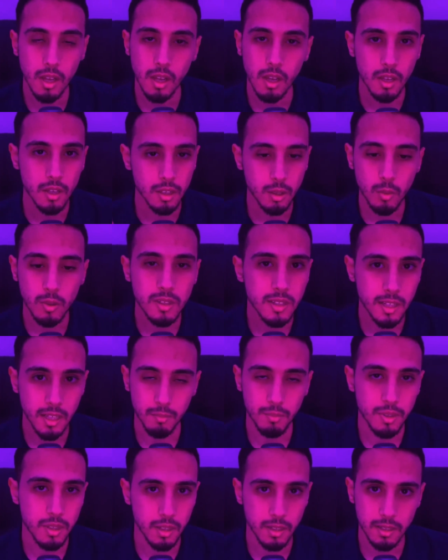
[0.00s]
So it
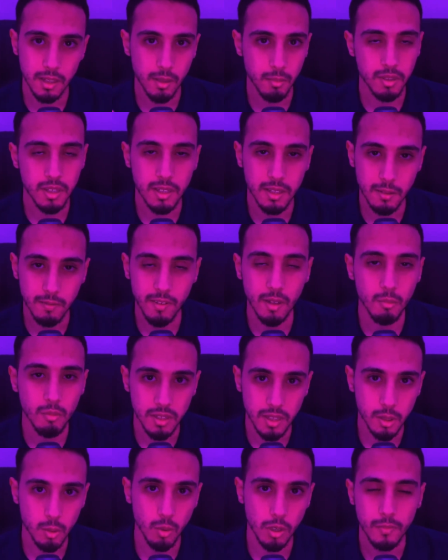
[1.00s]
keeps getting famous
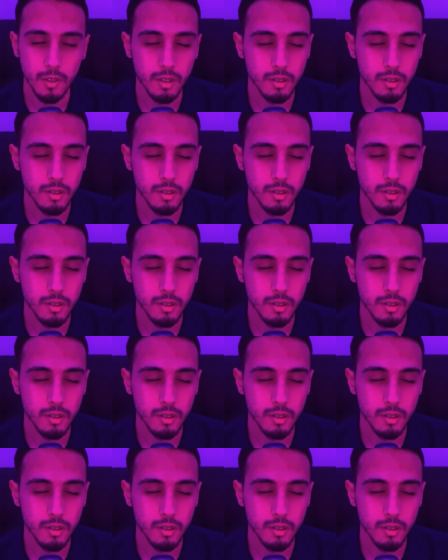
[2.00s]
this way.